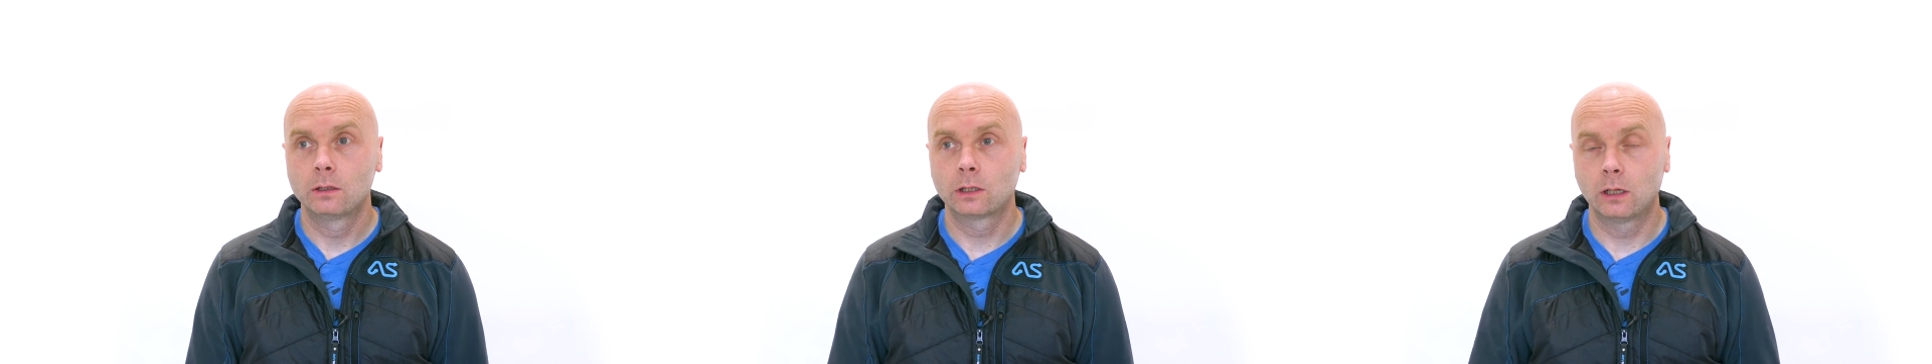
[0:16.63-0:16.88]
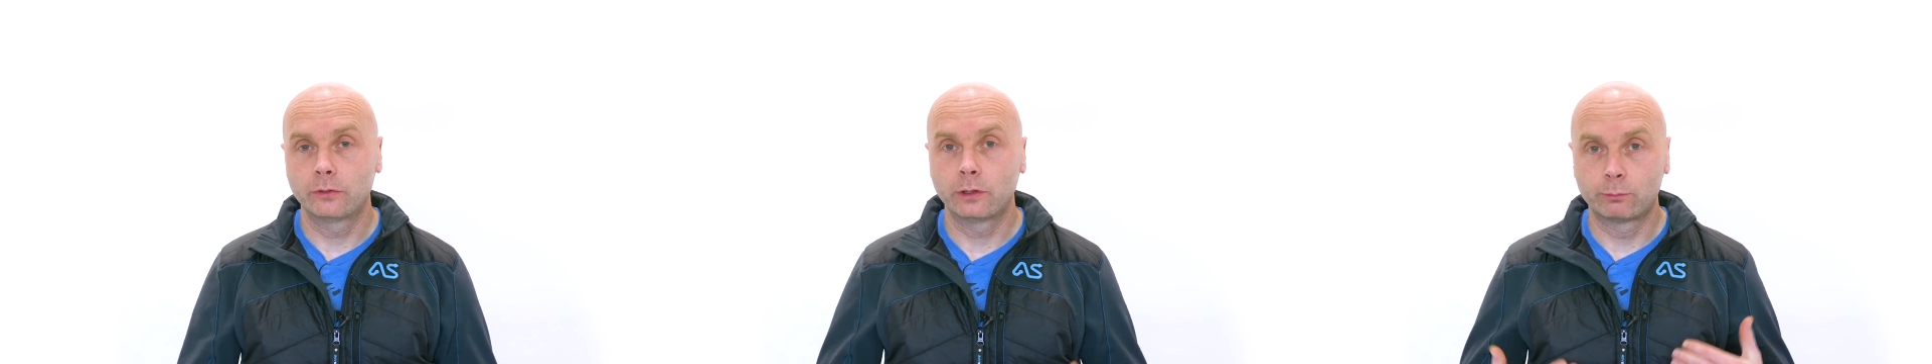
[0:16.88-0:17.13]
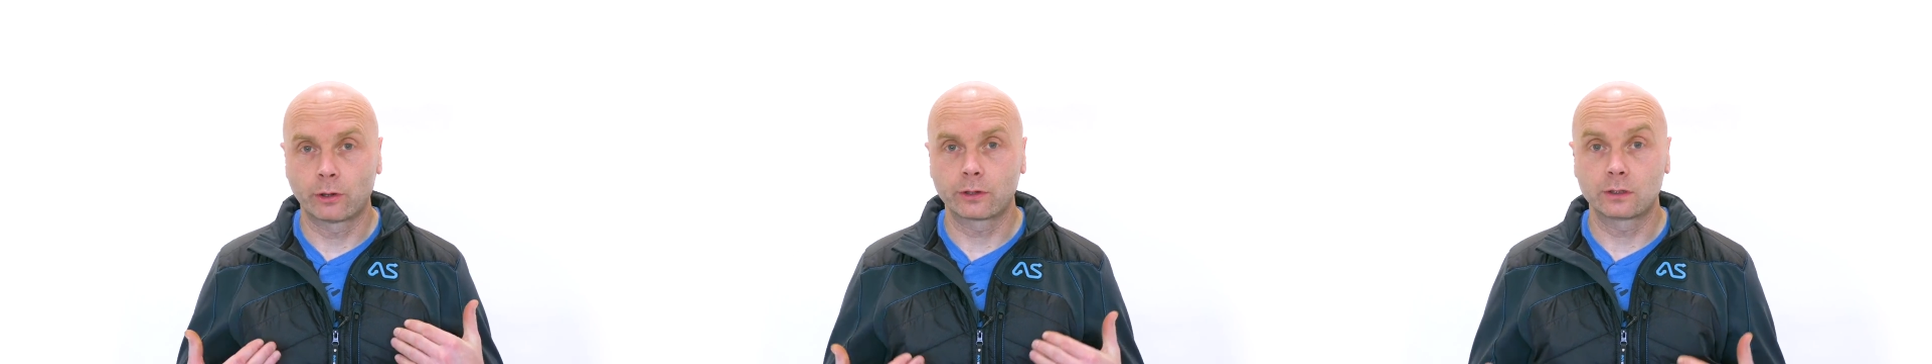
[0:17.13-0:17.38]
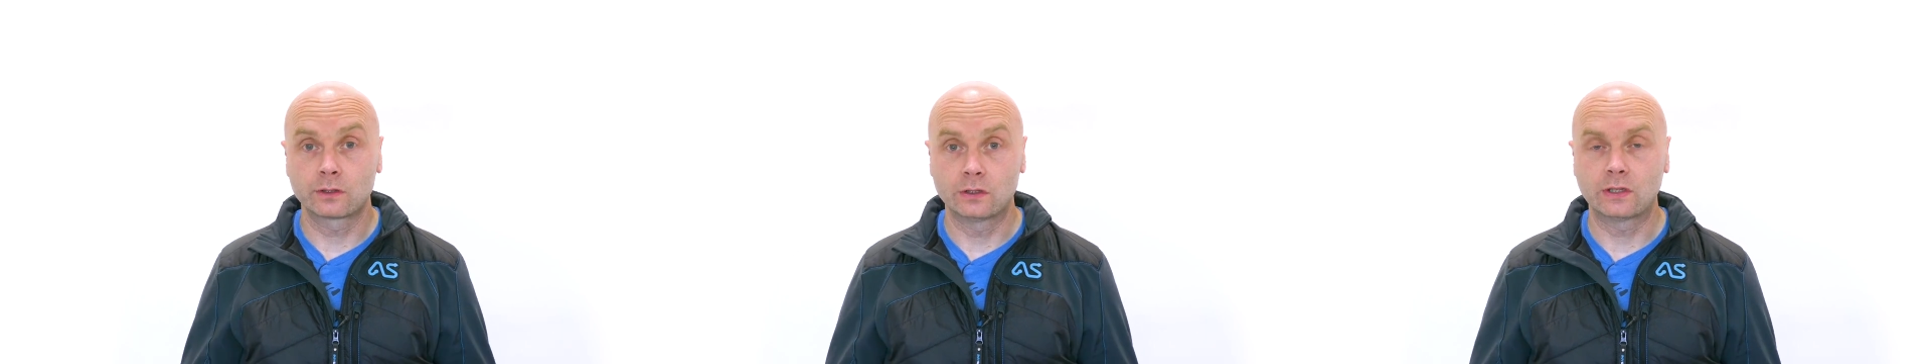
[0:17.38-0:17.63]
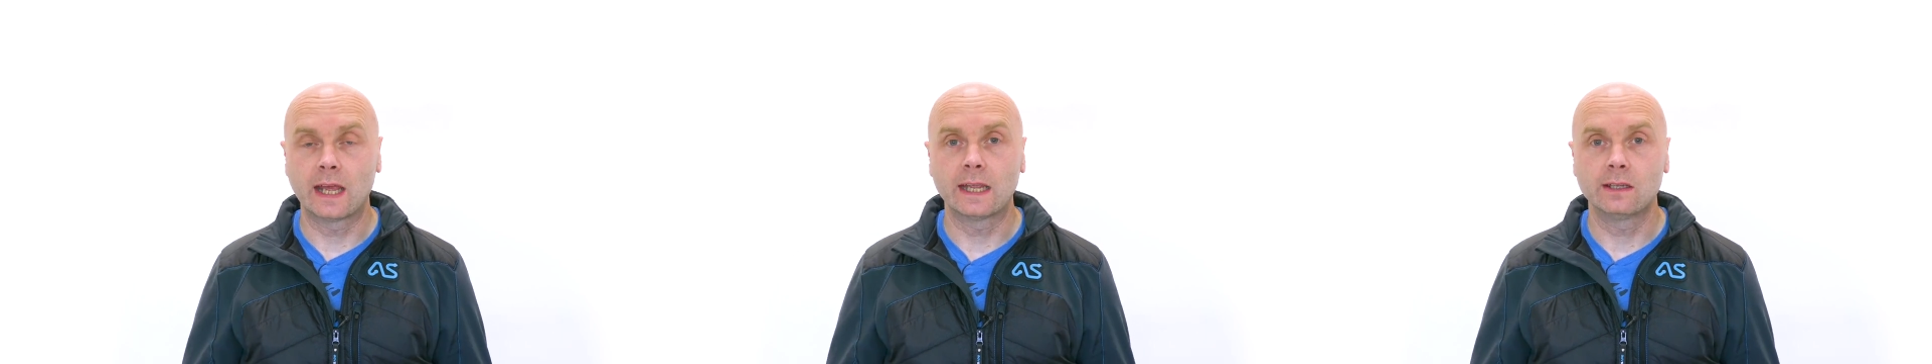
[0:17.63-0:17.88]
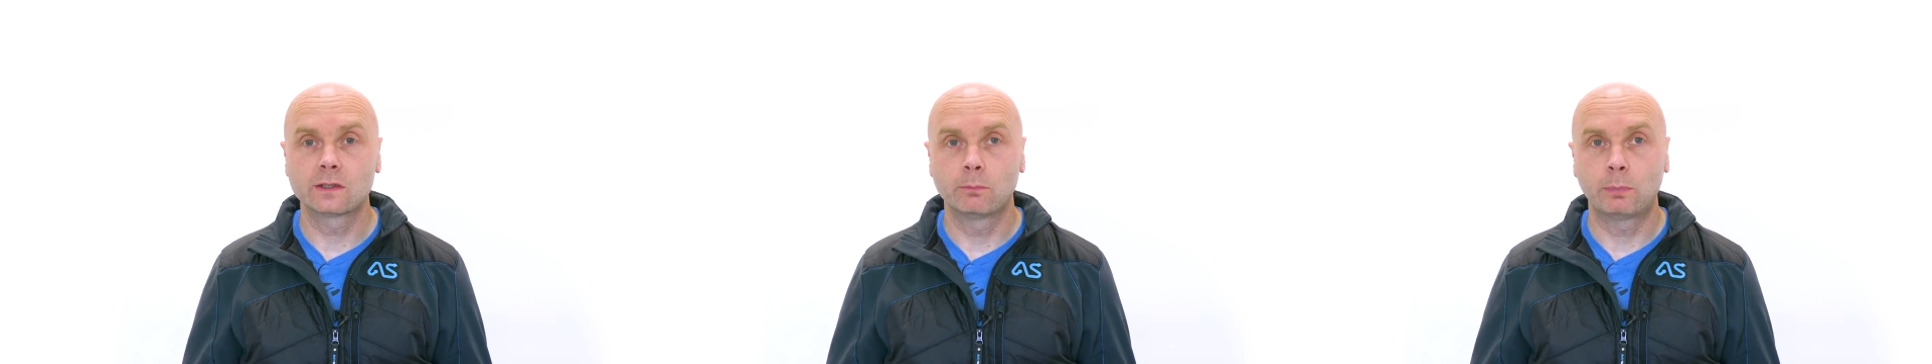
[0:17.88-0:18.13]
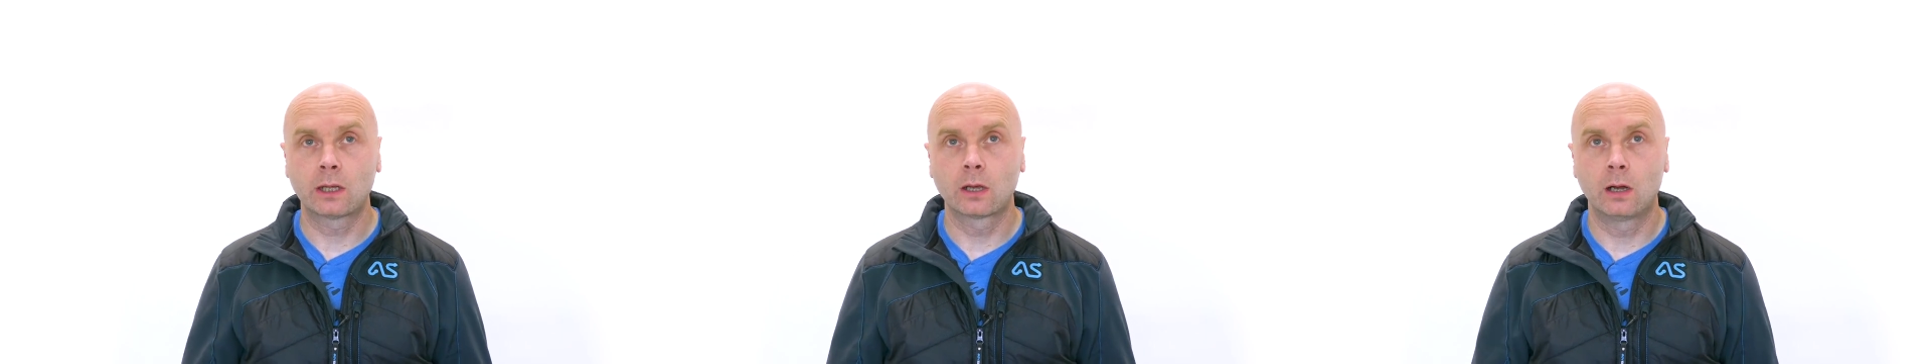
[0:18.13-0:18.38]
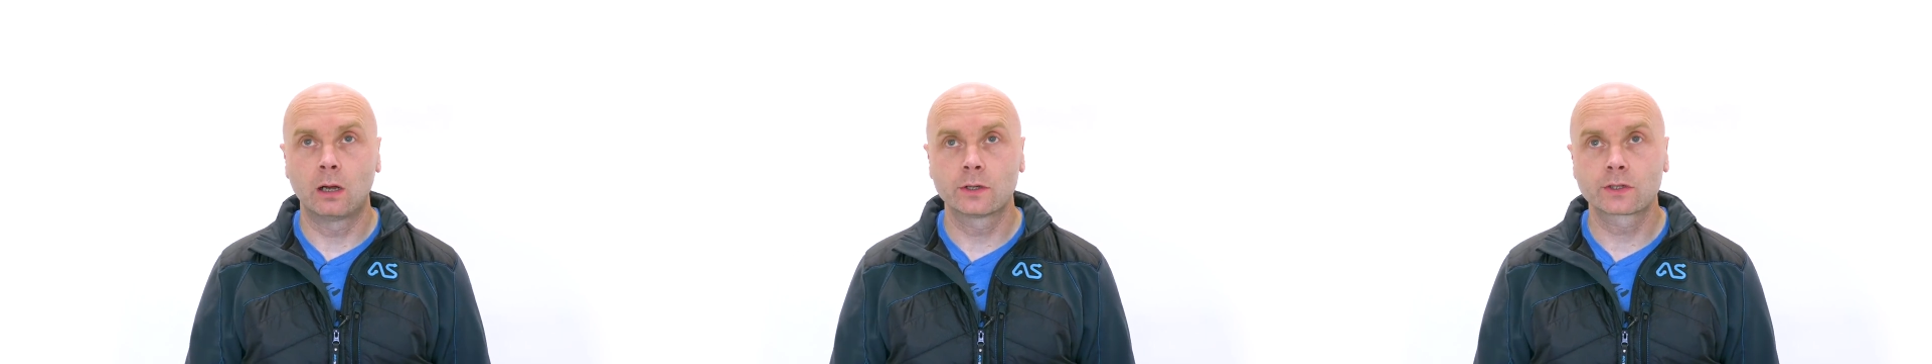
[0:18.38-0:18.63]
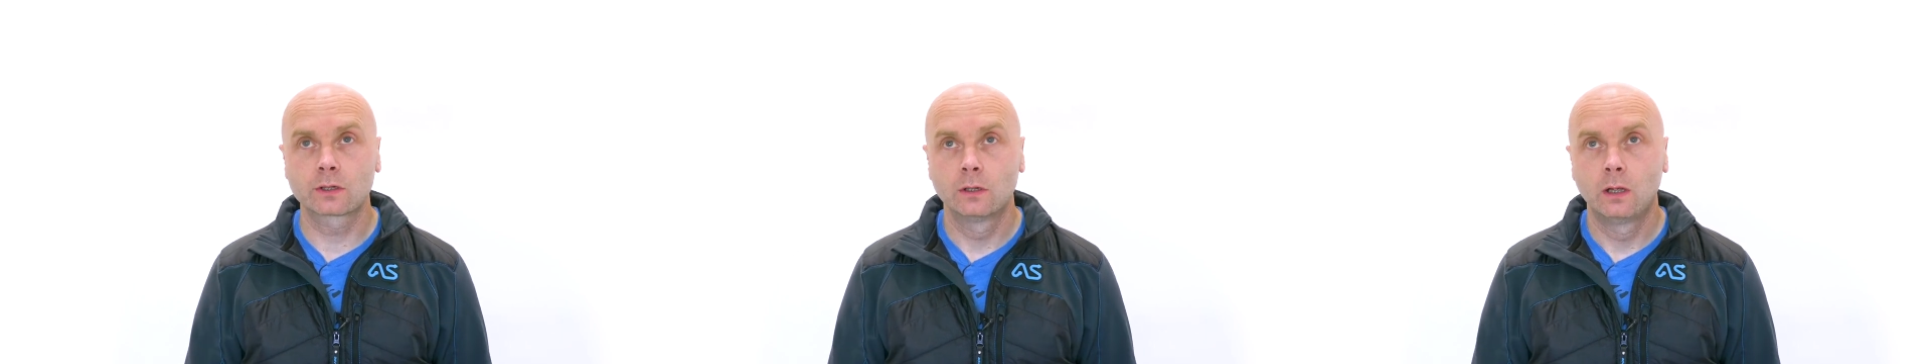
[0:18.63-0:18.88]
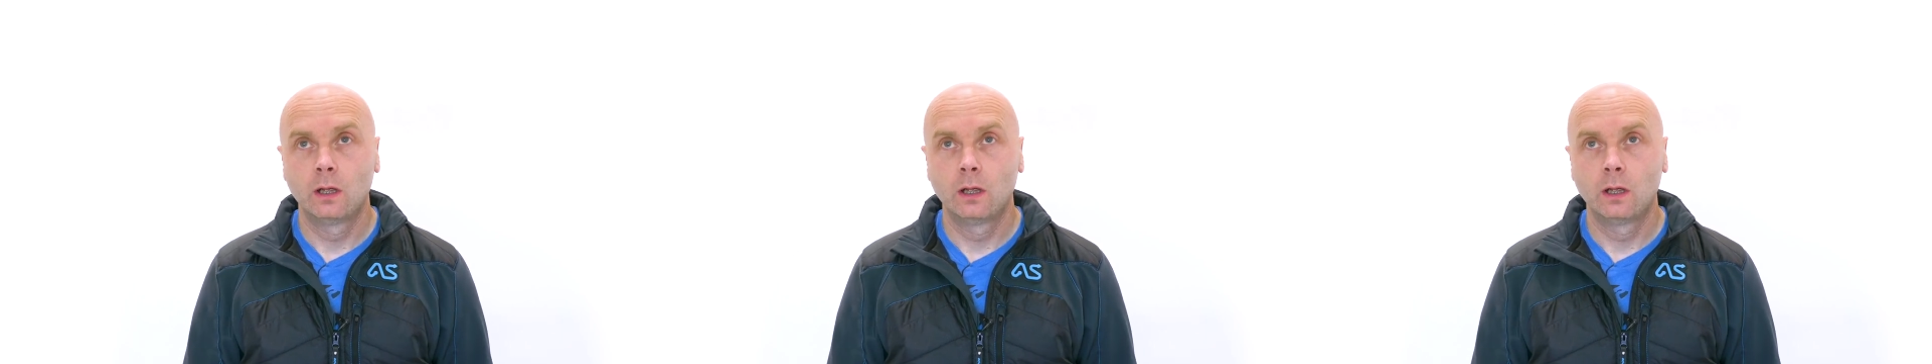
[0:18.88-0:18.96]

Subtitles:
clothing product to date because